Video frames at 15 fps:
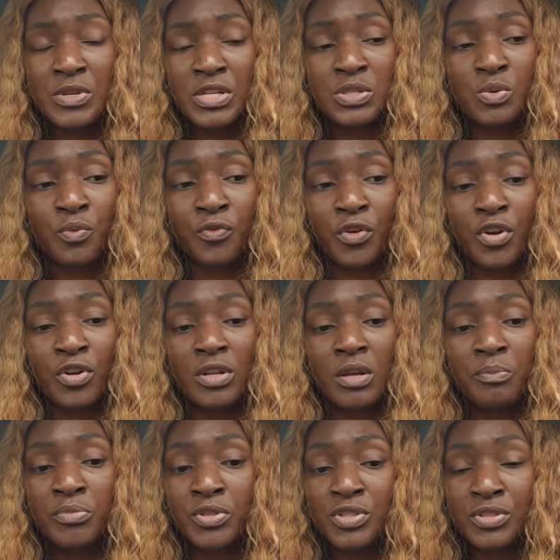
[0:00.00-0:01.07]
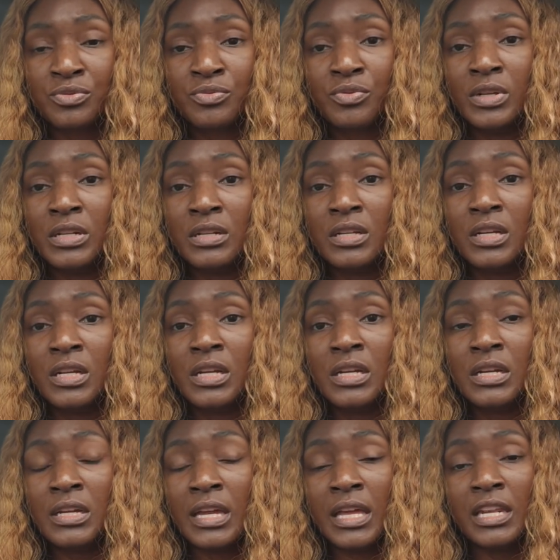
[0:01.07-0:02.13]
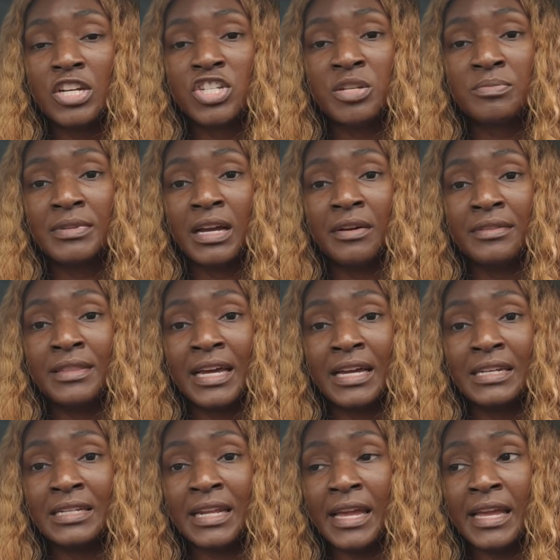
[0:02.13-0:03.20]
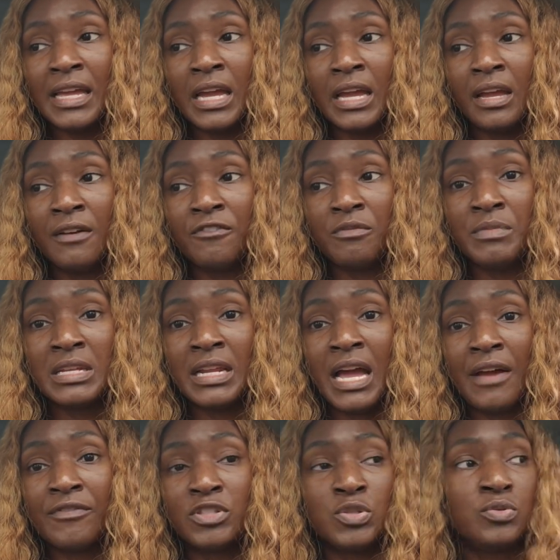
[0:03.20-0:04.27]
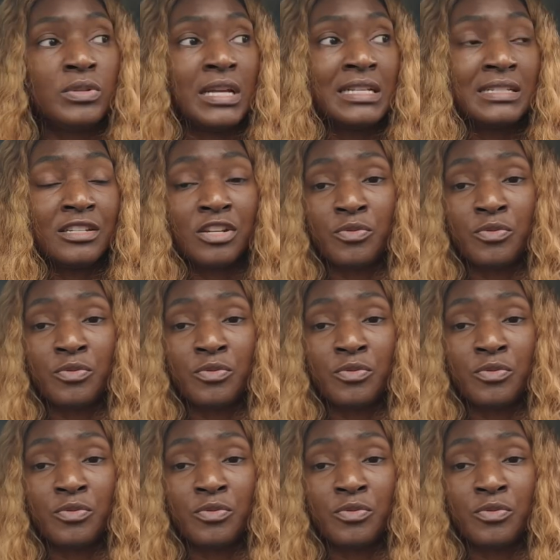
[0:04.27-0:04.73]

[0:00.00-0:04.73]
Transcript: So for her to push through and get it shipped out that day and for me to have it 2 days later.